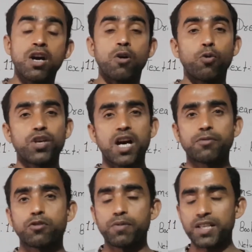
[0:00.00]
we have
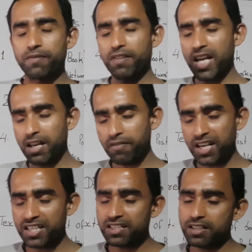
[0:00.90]
to be
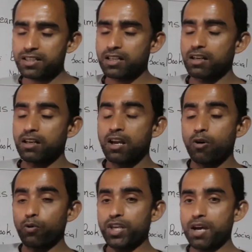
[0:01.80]
very subtle,
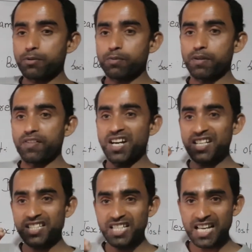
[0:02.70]
we have to be very
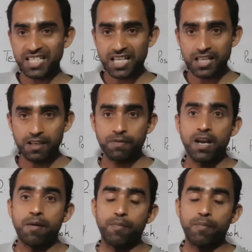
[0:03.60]
sensitive.